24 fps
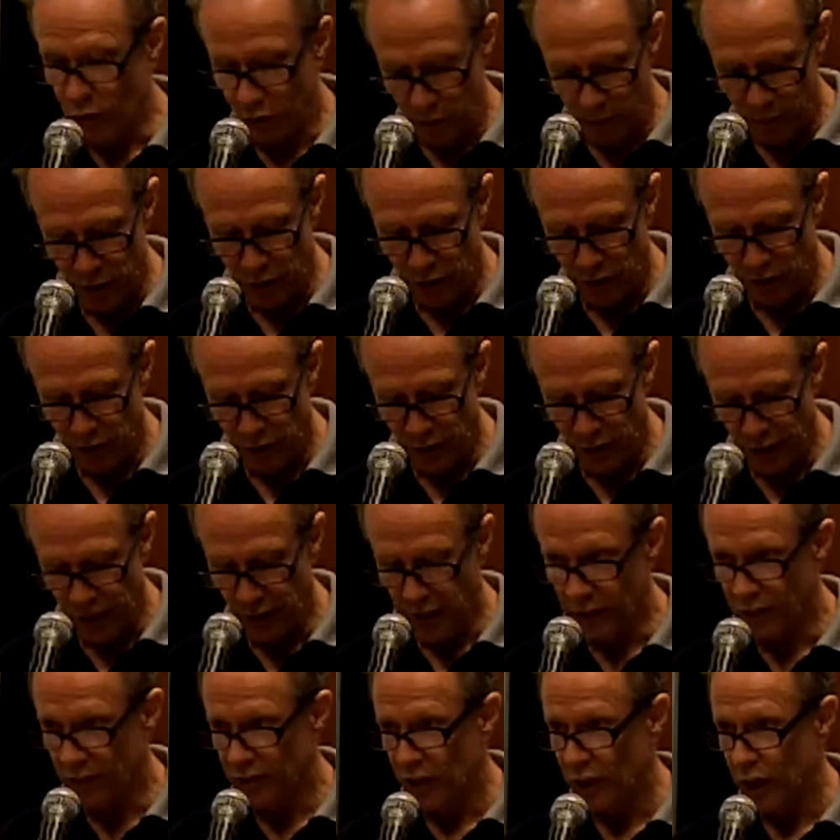countermeasure
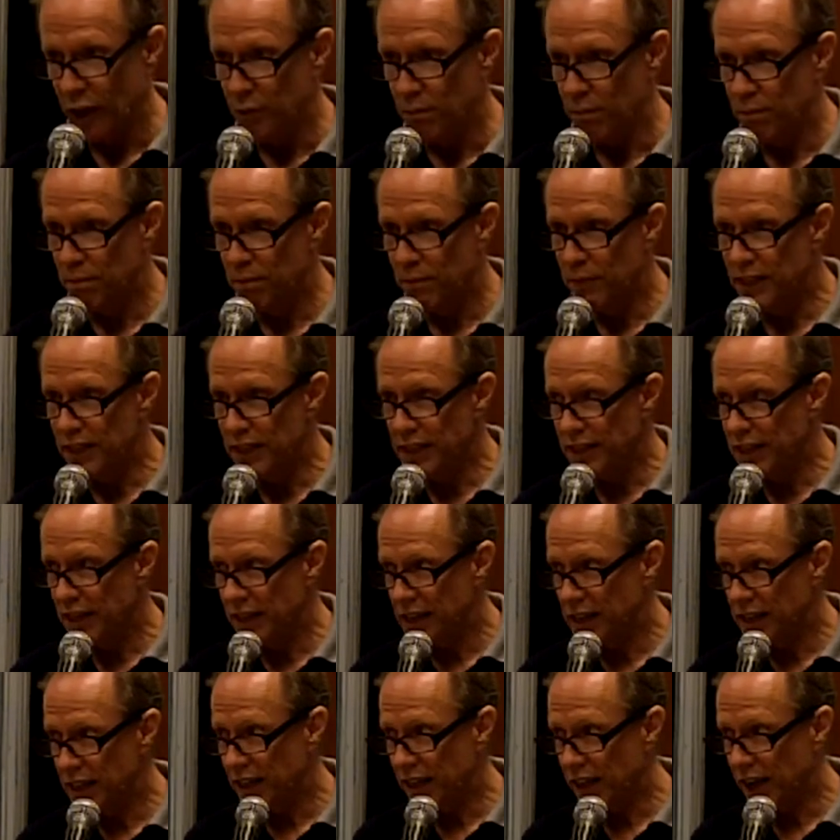is
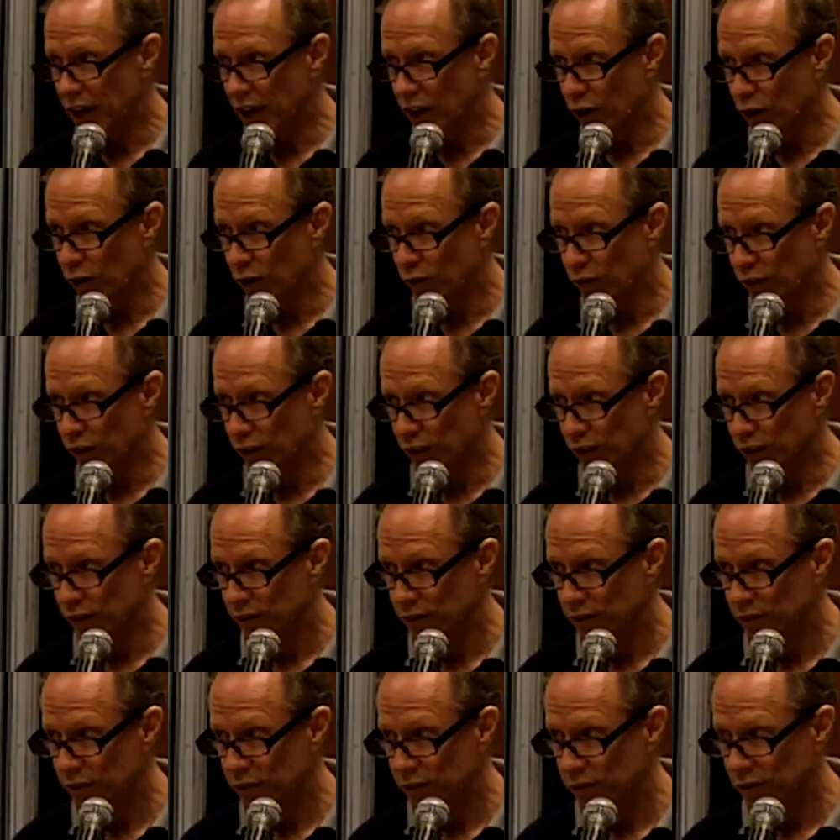being careful.
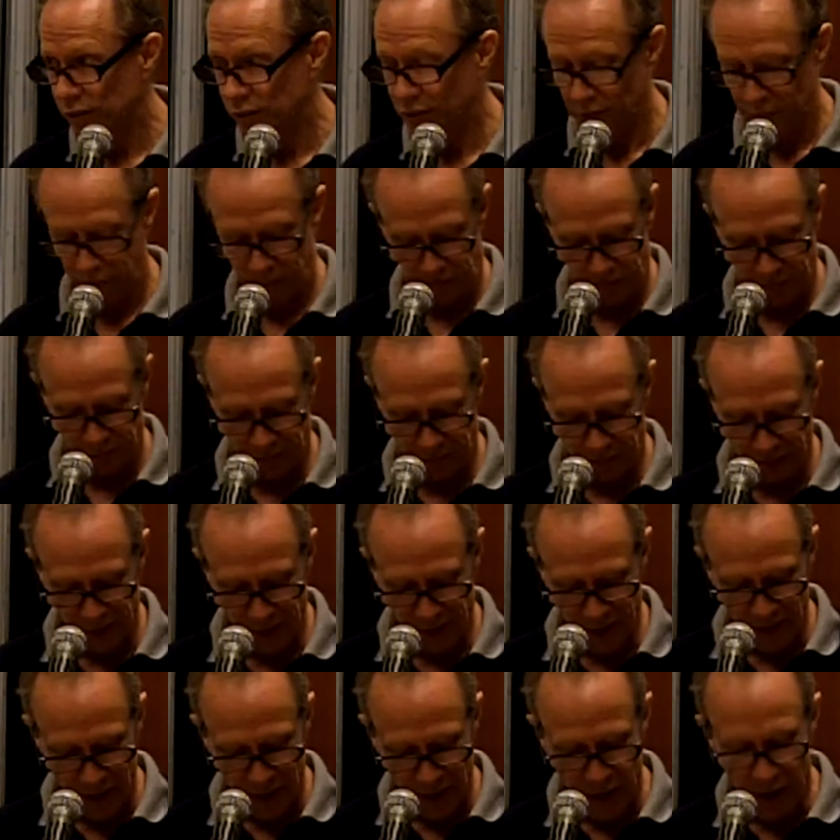
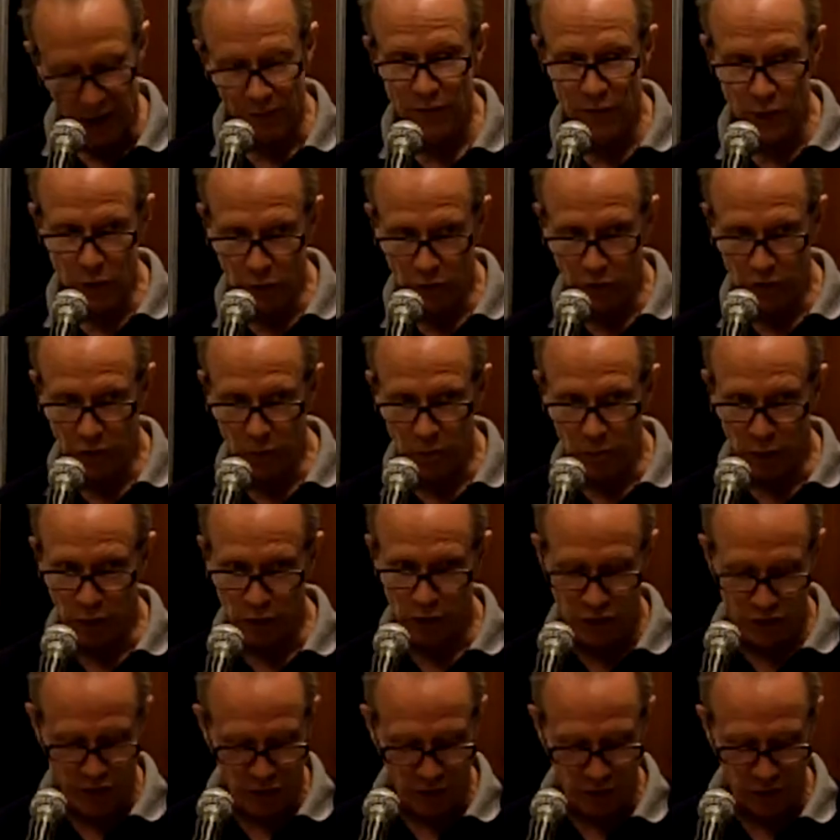A few
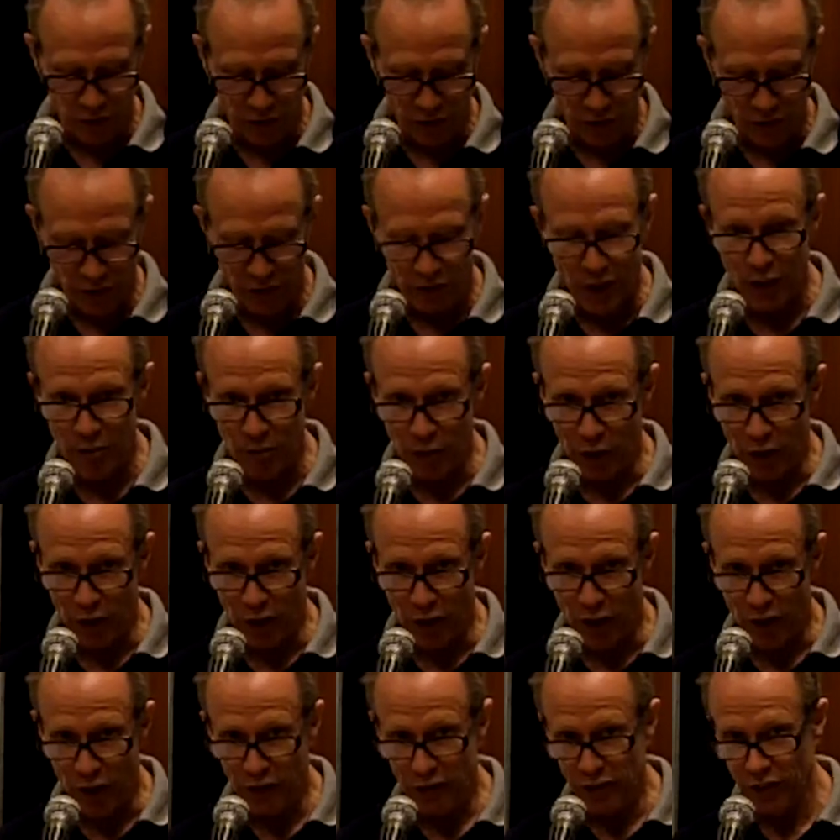simple gestures and
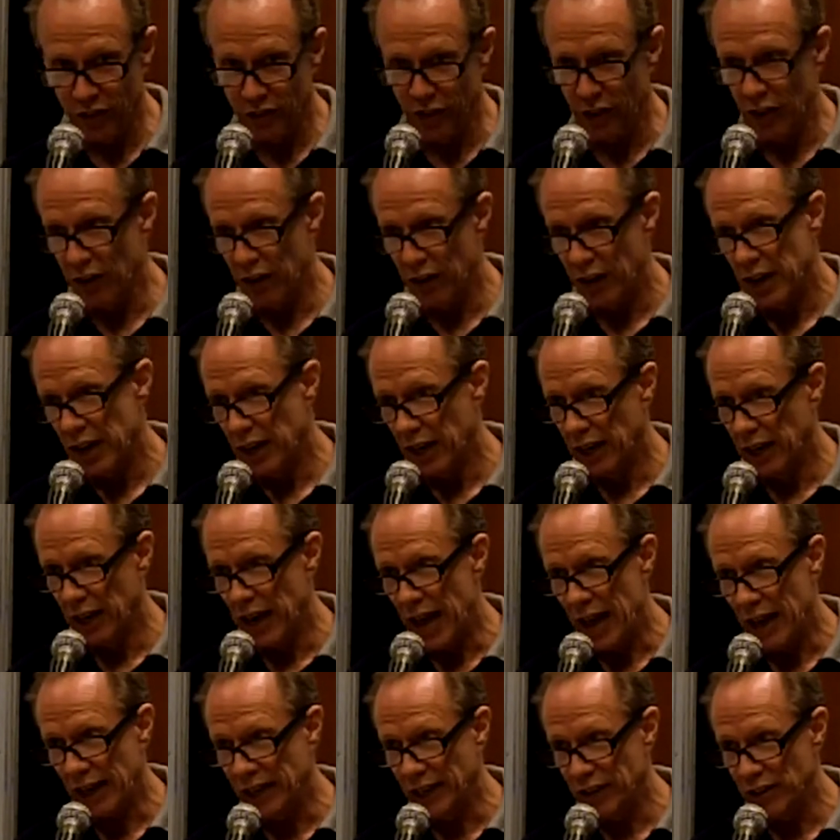precautions are
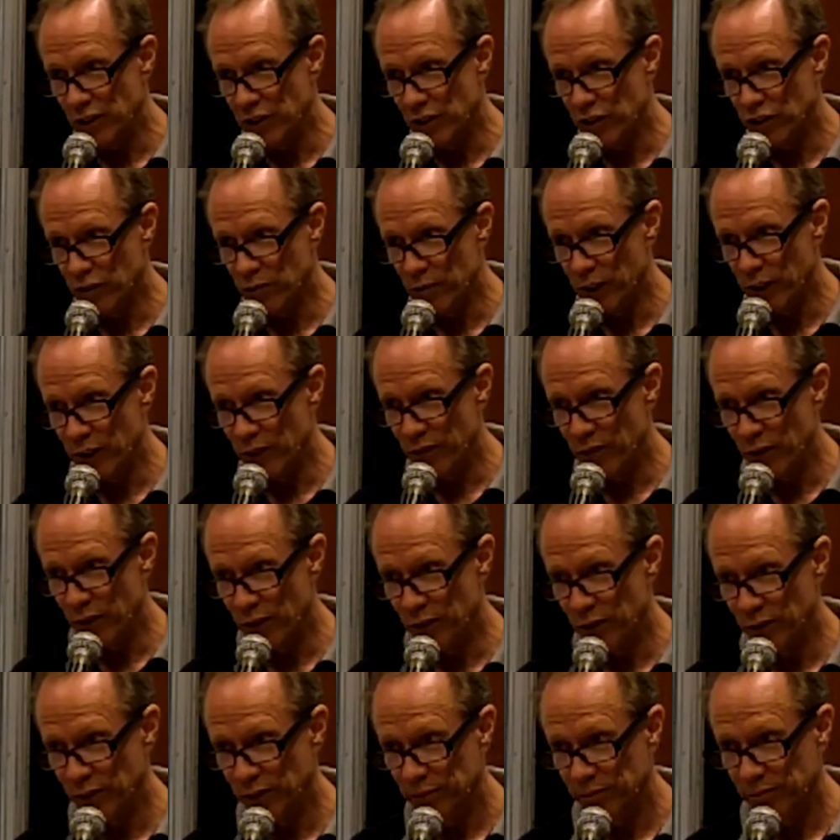locking your
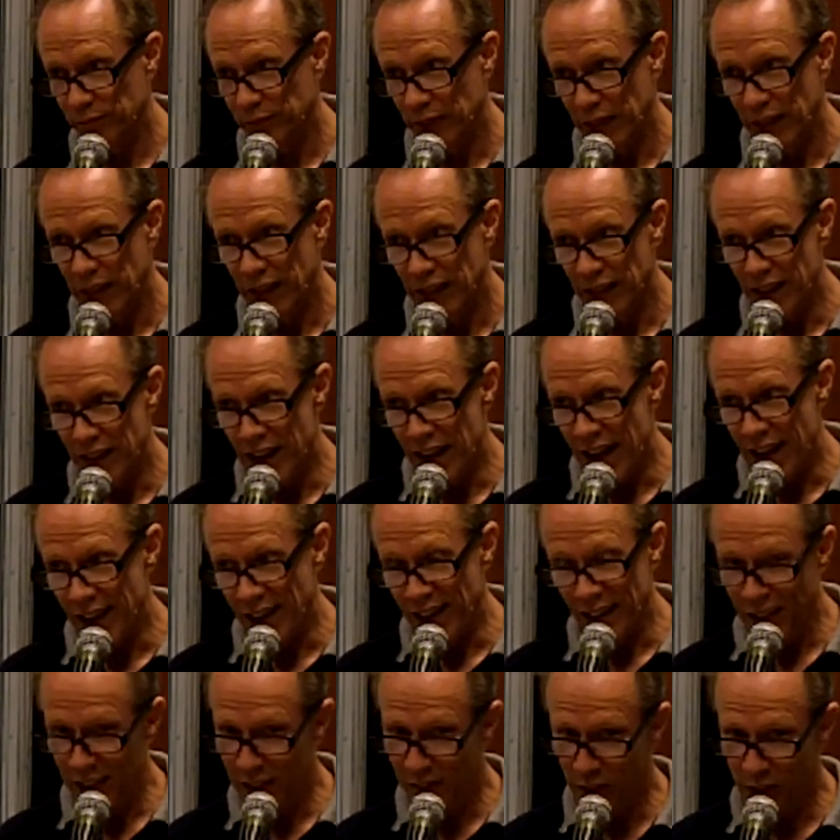smartphone,
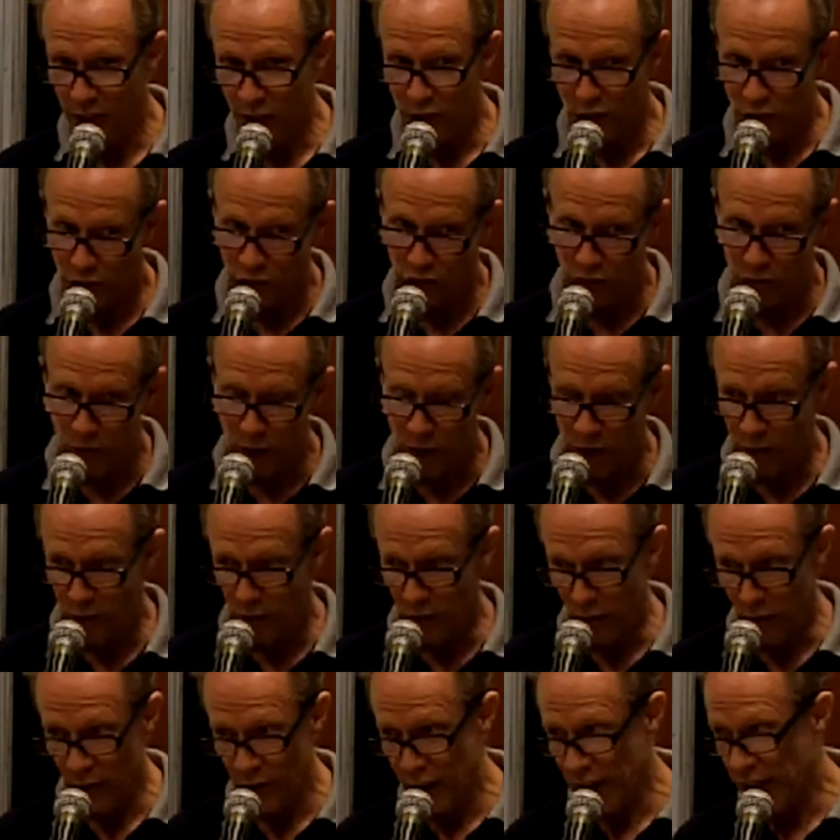not leaving your
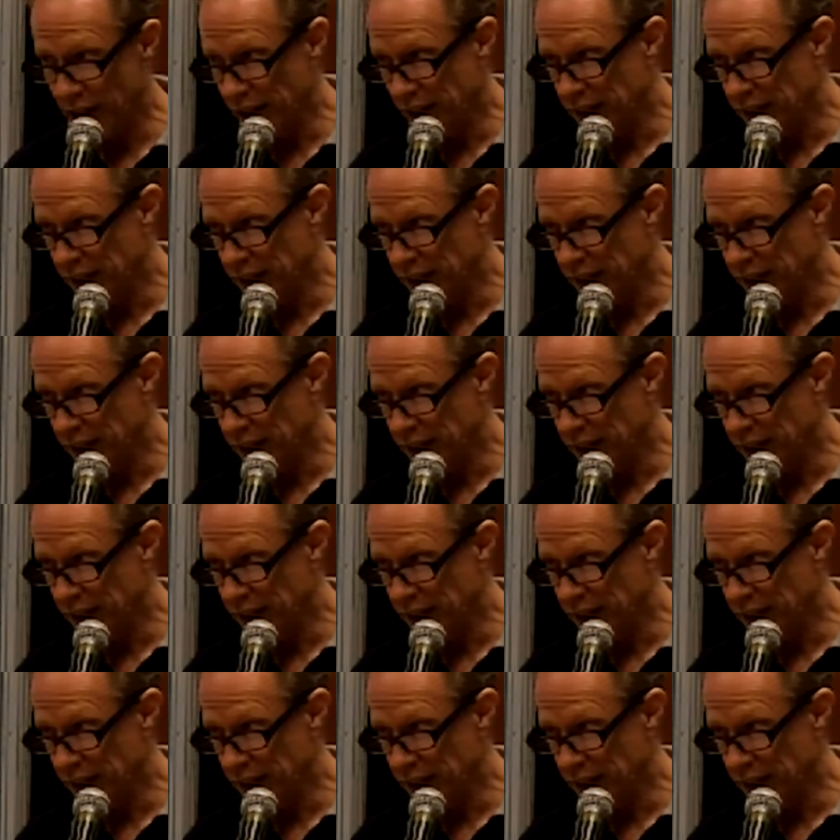smartphone